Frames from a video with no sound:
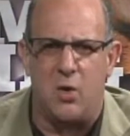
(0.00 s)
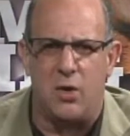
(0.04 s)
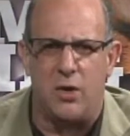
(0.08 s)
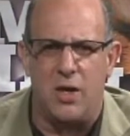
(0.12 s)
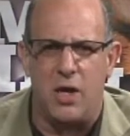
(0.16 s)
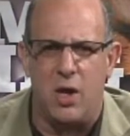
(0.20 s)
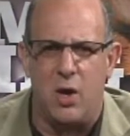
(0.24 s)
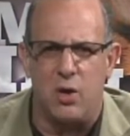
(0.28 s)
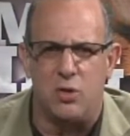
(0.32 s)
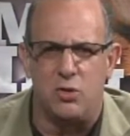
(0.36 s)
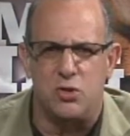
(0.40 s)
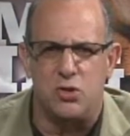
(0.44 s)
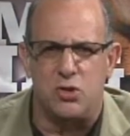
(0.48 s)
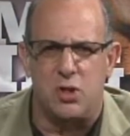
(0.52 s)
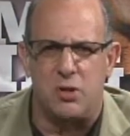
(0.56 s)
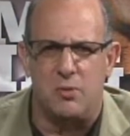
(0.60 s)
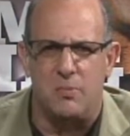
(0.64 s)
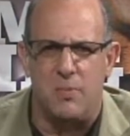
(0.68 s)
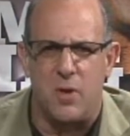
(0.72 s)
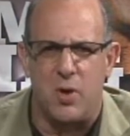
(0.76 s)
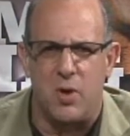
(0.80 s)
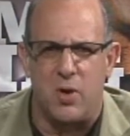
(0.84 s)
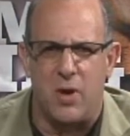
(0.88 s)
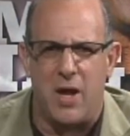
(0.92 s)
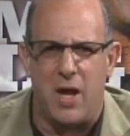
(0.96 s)
on the O's and a
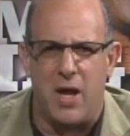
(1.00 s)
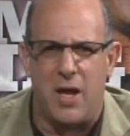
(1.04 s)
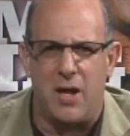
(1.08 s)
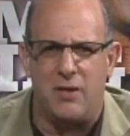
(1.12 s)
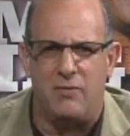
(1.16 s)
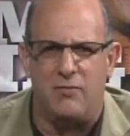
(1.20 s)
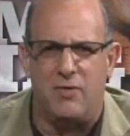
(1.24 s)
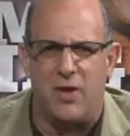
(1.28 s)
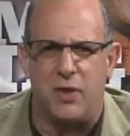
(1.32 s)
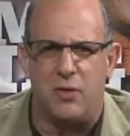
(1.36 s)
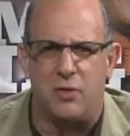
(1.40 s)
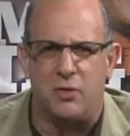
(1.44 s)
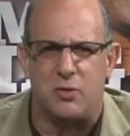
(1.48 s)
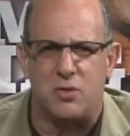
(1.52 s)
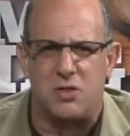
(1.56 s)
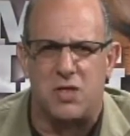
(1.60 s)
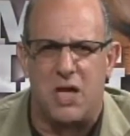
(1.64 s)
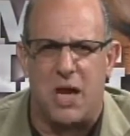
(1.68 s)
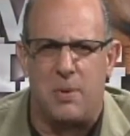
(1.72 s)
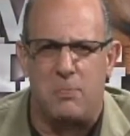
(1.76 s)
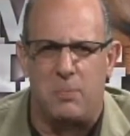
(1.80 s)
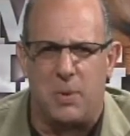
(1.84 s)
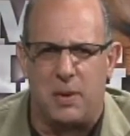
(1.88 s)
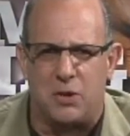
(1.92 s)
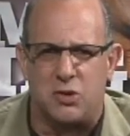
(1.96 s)
myriad of other
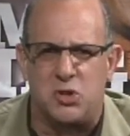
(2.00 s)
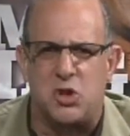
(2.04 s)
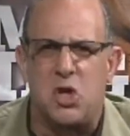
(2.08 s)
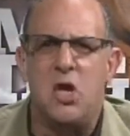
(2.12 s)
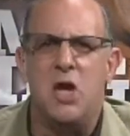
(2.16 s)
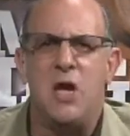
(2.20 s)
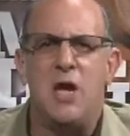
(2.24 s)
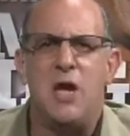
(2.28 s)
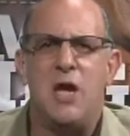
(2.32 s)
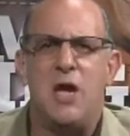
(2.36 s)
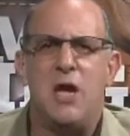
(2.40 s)
topics,